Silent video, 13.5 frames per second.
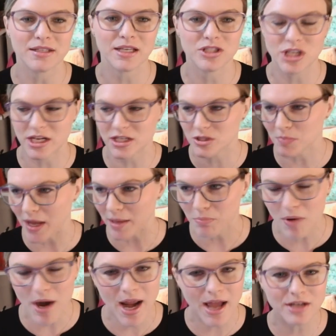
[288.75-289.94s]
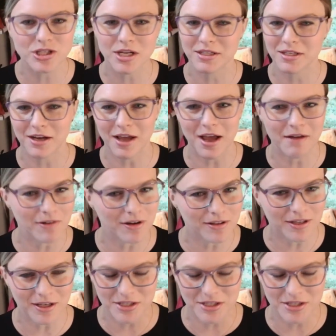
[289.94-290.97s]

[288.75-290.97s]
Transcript: I changed my branch. I did everything.